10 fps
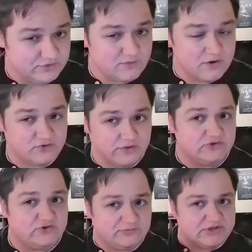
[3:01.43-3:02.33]
Thrawn
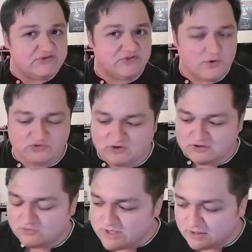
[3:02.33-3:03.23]
trilogy. Please
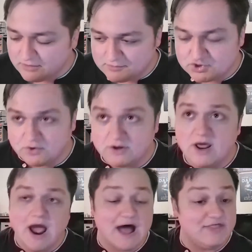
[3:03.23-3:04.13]
don't yell at me, Sean.
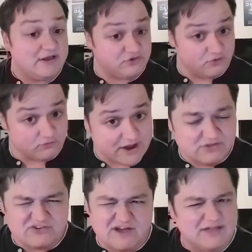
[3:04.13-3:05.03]
I think it's
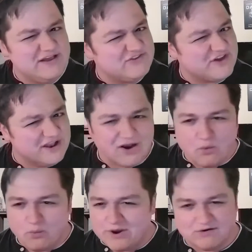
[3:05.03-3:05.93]
great. I think it's got a
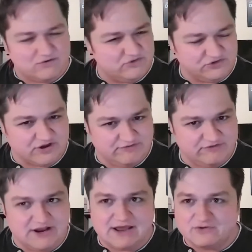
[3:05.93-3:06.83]
lot of weird
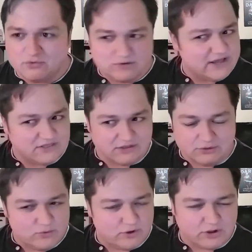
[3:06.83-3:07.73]
stuff in it. I don't like the
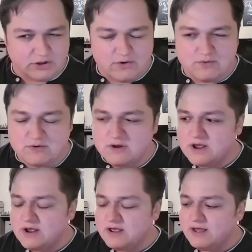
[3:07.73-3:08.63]
Luke clone.
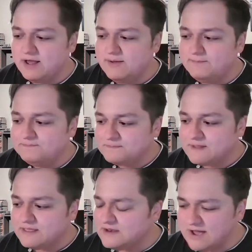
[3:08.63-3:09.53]
And
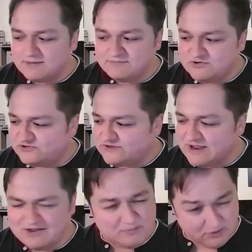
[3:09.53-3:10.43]

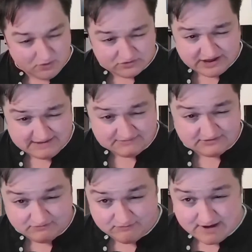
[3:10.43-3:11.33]
it's been a long time
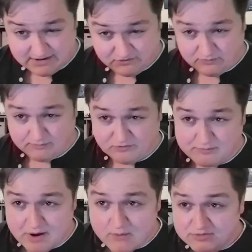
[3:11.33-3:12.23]
since I've read it, so
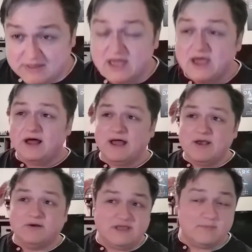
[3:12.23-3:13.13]
bear with me.
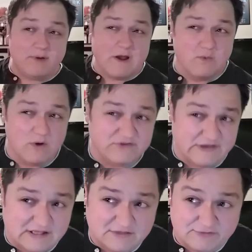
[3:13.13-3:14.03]
Heir to the Empire was,
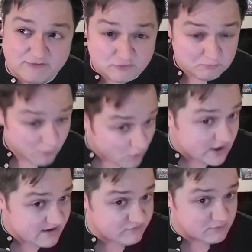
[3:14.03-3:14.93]
I think, the first
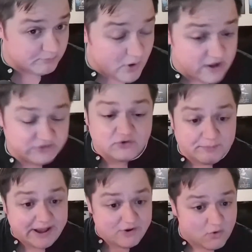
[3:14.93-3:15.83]
book I ever bought. So
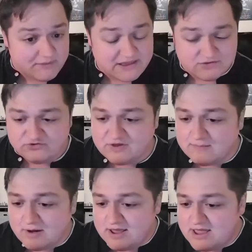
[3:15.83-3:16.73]
by no means
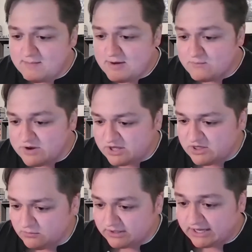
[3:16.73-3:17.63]
am I
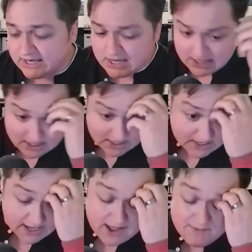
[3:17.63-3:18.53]
ridiculing it,
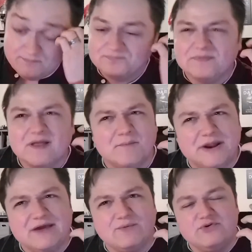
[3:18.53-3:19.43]

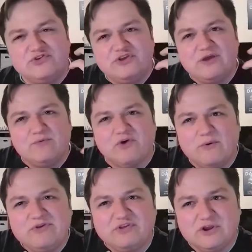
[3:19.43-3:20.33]
but it was
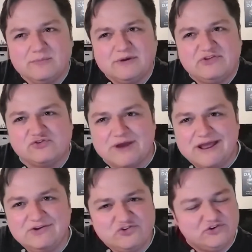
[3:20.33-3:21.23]
always a little bit
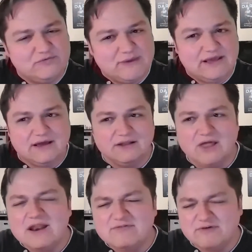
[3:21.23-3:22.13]
strange to me. A
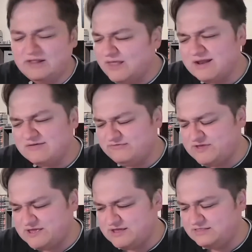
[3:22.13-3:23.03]
lot of
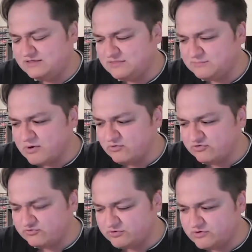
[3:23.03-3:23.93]
the
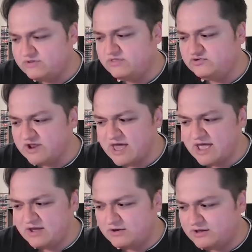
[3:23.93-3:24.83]
post Return of the
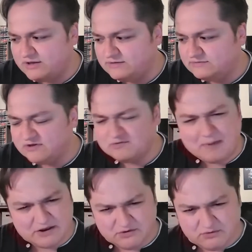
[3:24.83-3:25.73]
Jedi
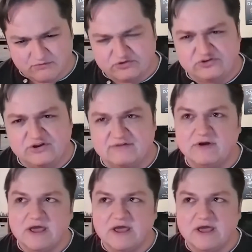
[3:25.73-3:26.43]
expanded universe stuff